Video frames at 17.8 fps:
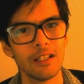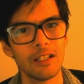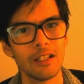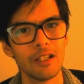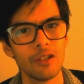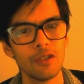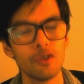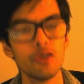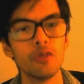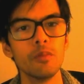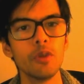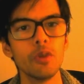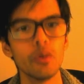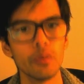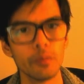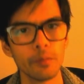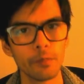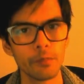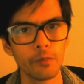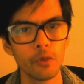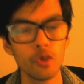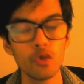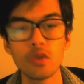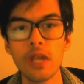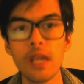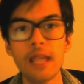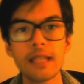you're immune. You
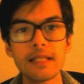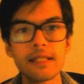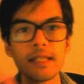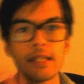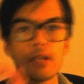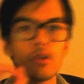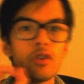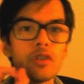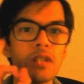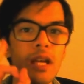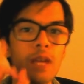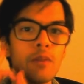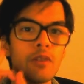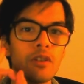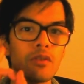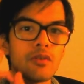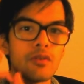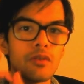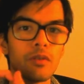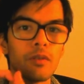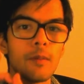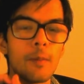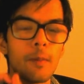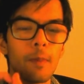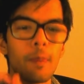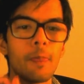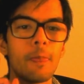take 0 damage.
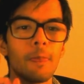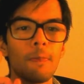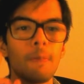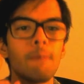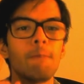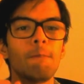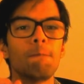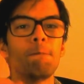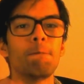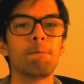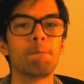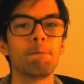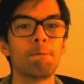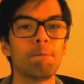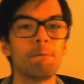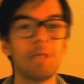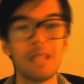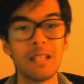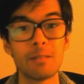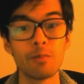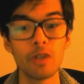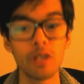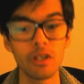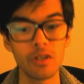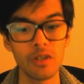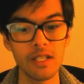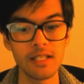That's pretty
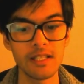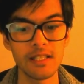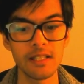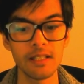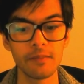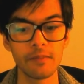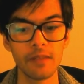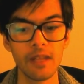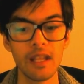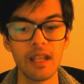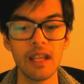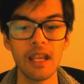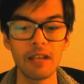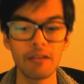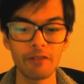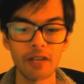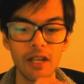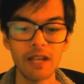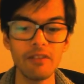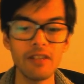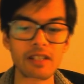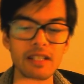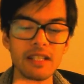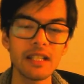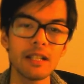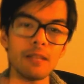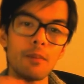crazy. And for every
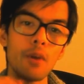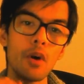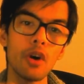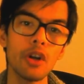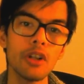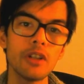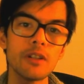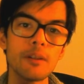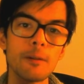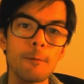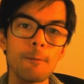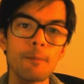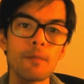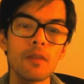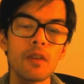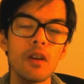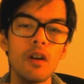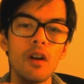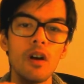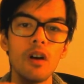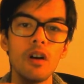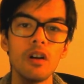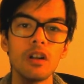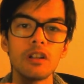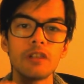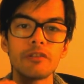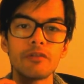single point
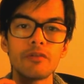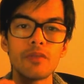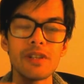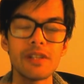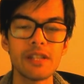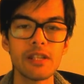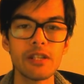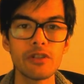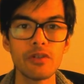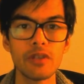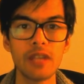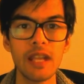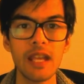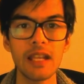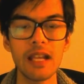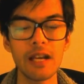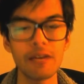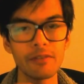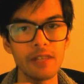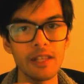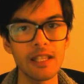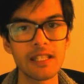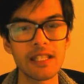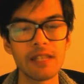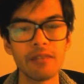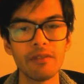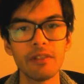of resist you get after that
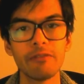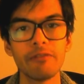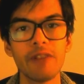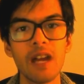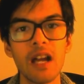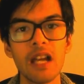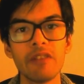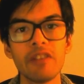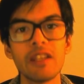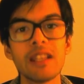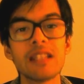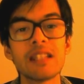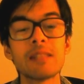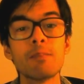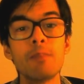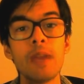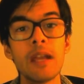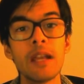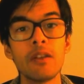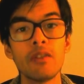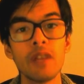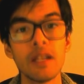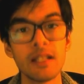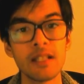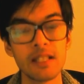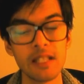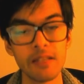75, it gets better
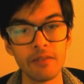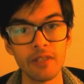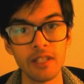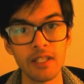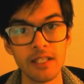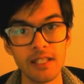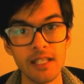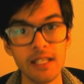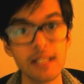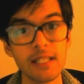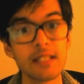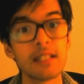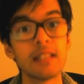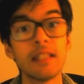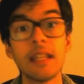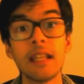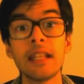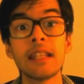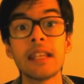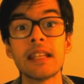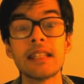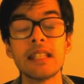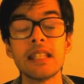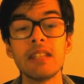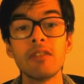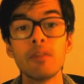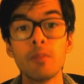at 76, then it
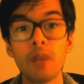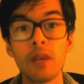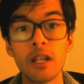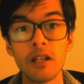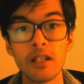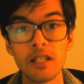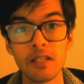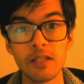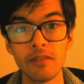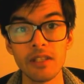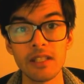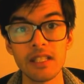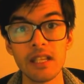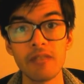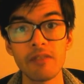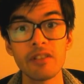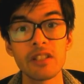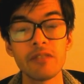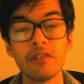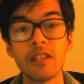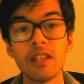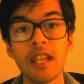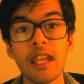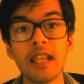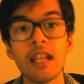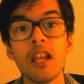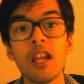gets even better at 77,
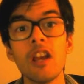78.